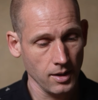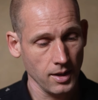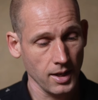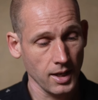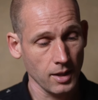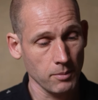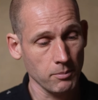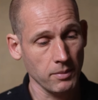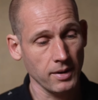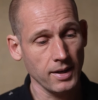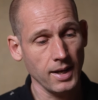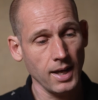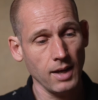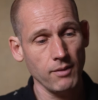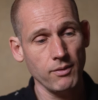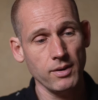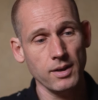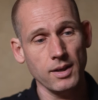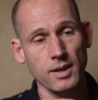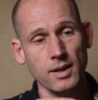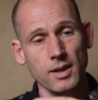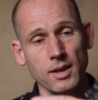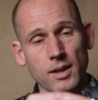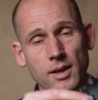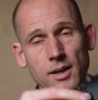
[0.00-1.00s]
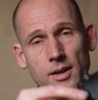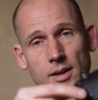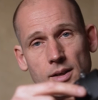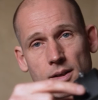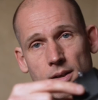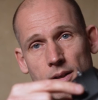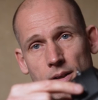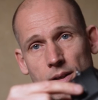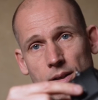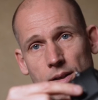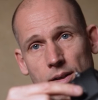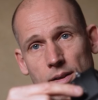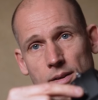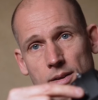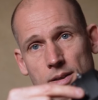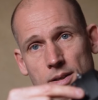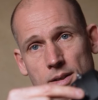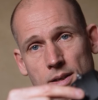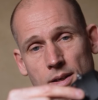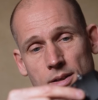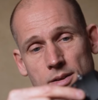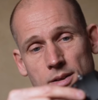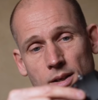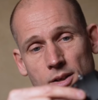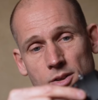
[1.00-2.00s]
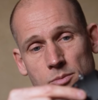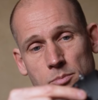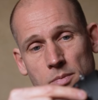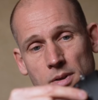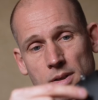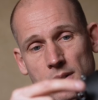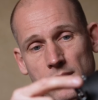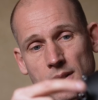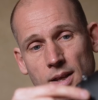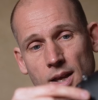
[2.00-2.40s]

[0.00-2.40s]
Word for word: And by having uh, uh, the adjustment